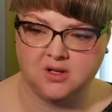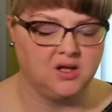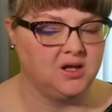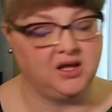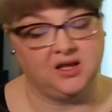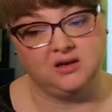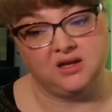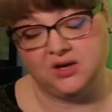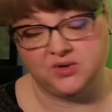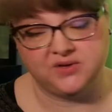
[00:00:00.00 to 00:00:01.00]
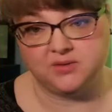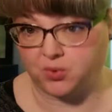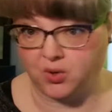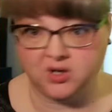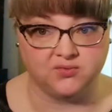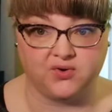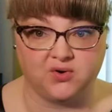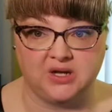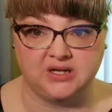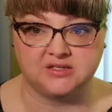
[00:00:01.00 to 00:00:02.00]
And it was important for
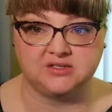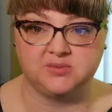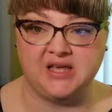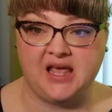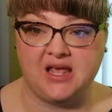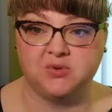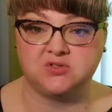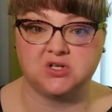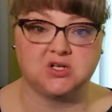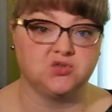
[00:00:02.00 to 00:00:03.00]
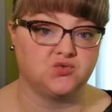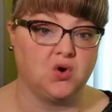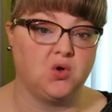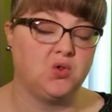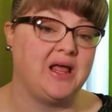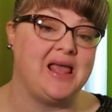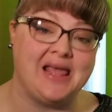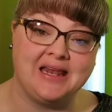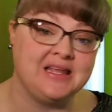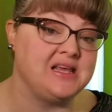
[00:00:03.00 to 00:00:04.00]
Wundt to be able to control
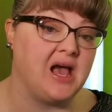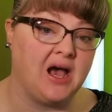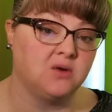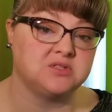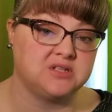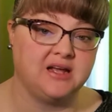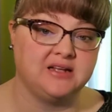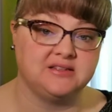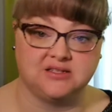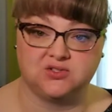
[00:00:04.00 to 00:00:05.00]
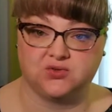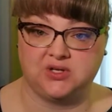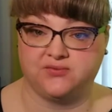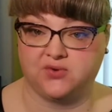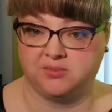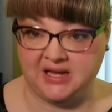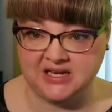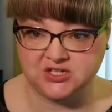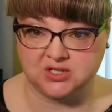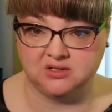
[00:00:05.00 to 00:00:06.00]
any outside sensory
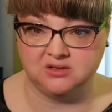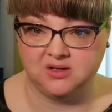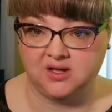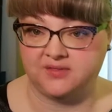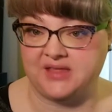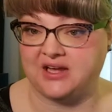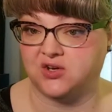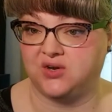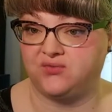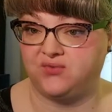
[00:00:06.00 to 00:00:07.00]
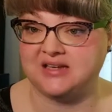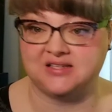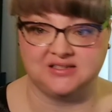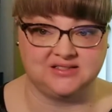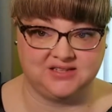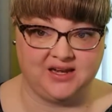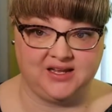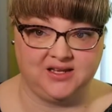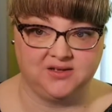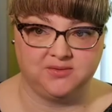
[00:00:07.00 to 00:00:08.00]
information that could affect his
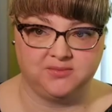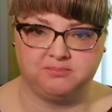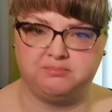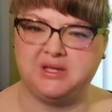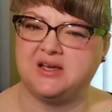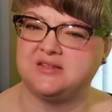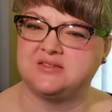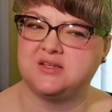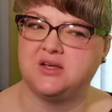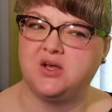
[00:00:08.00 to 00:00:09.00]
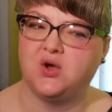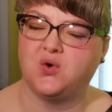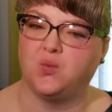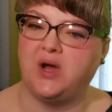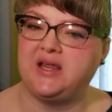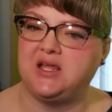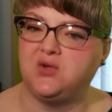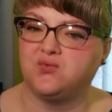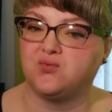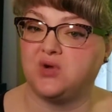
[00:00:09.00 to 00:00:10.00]
study, because what he
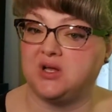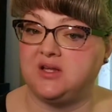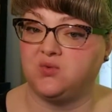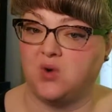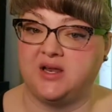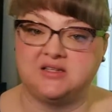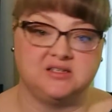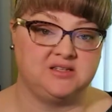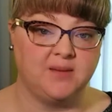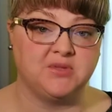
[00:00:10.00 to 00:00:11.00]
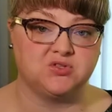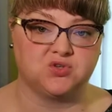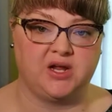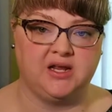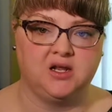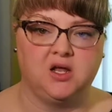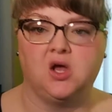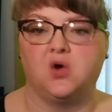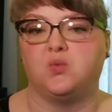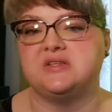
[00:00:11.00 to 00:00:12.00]
really wanted to demonstrate
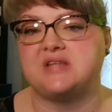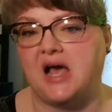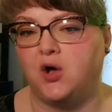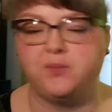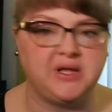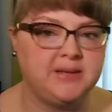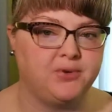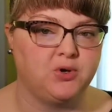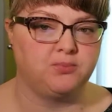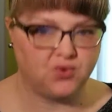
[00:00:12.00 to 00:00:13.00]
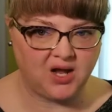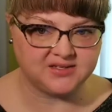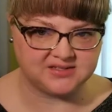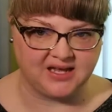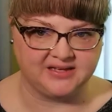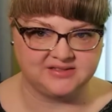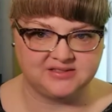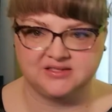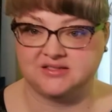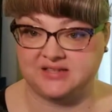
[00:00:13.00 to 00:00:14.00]
was how people processed
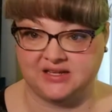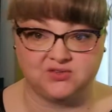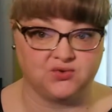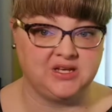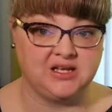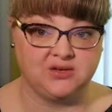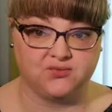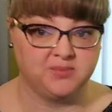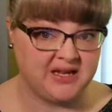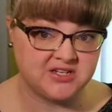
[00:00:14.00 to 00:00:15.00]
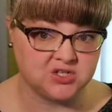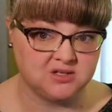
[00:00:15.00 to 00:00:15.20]
sensory information.